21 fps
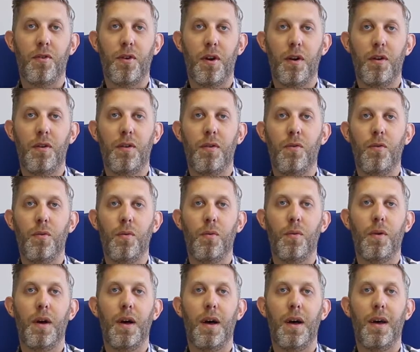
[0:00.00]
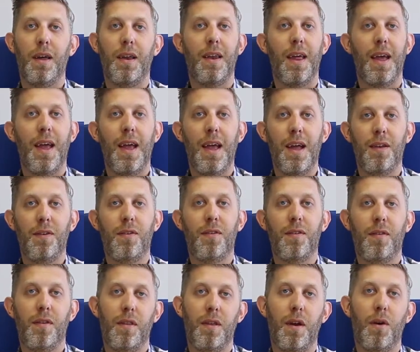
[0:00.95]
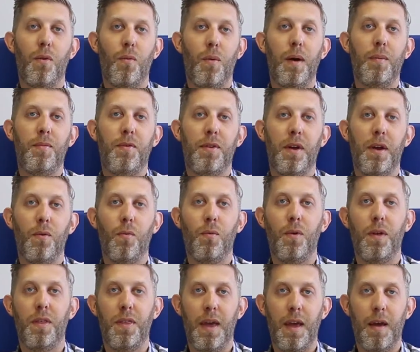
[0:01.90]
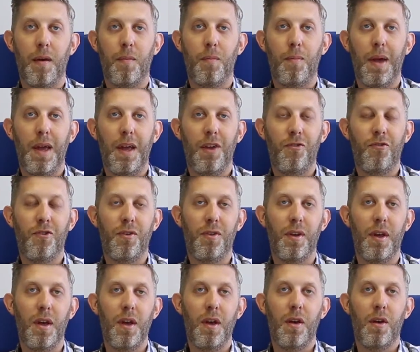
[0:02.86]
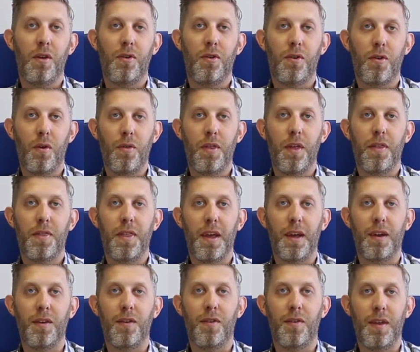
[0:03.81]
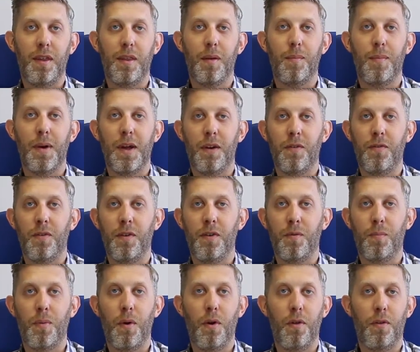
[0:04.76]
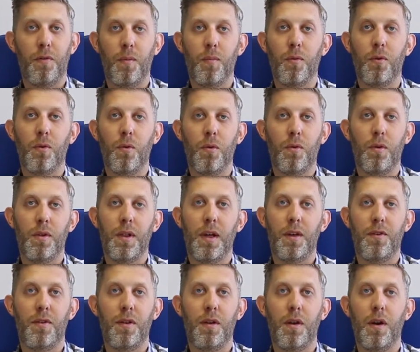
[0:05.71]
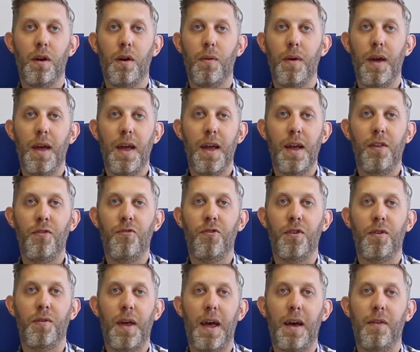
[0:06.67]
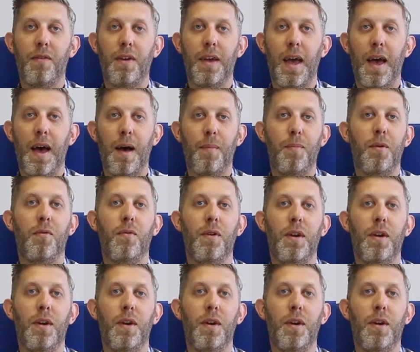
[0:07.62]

start to enhance their website with AMP pages so that they can see the benefits both from Google SEO and just having happy